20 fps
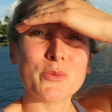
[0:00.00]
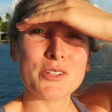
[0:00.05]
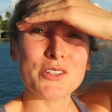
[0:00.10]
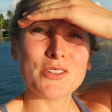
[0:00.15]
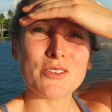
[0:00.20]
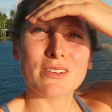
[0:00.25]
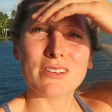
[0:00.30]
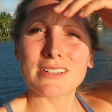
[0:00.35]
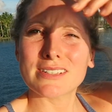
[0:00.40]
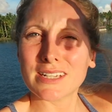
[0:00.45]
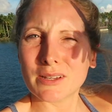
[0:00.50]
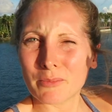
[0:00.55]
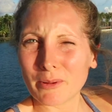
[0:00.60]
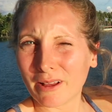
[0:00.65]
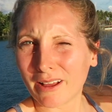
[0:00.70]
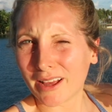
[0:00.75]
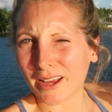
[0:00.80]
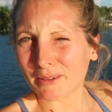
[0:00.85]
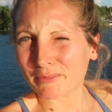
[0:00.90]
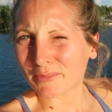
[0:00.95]
which you can see
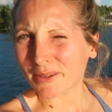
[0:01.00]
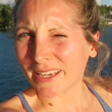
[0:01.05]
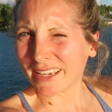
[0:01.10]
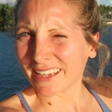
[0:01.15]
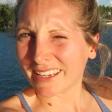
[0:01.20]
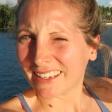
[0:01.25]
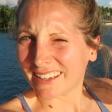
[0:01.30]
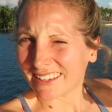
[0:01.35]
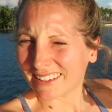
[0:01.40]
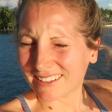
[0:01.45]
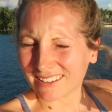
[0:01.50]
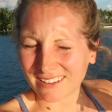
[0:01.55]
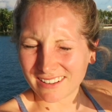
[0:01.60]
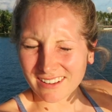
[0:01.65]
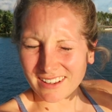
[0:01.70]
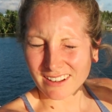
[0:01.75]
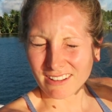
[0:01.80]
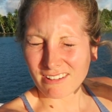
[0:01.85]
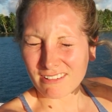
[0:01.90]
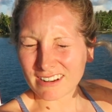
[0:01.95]
behind me.
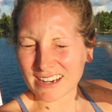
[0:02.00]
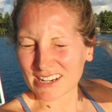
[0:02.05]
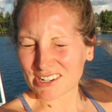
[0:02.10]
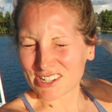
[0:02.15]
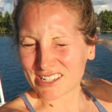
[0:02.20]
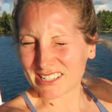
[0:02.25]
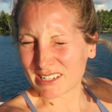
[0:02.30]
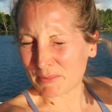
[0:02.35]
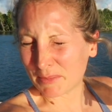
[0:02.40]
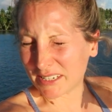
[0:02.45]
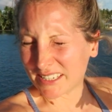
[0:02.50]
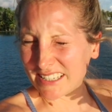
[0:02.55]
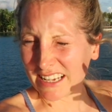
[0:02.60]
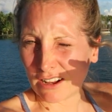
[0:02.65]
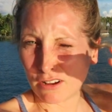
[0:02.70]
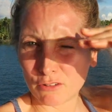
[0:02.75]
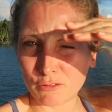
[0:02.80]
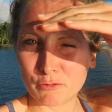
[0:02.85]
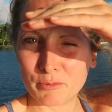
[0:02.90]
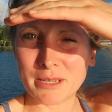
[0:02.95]
I can't actually see
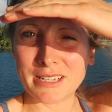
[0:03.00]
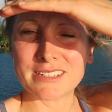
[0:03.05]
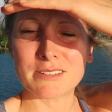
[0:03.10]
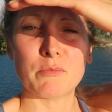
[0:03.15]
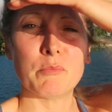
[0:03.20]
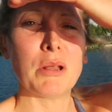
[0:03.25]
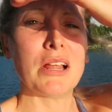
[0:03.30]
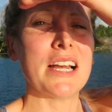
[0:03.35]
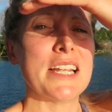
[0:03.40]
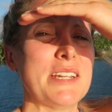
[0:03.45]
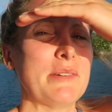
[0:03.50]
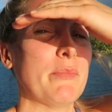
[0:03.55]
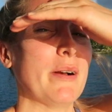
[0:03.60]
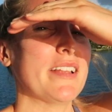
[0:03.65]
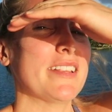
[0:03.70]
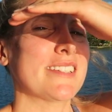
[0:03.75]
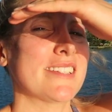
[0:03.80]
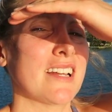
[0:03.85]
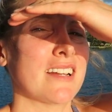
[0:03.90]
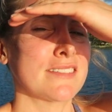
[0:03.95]
myself because I'm blinded
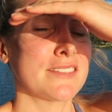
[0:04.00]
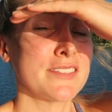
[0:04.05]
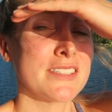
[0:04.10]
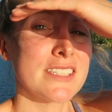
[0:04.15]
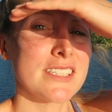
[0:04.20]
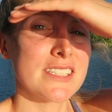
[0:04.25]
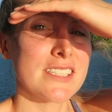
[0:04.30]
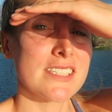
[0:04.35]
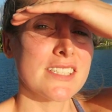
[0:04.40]
by the sun.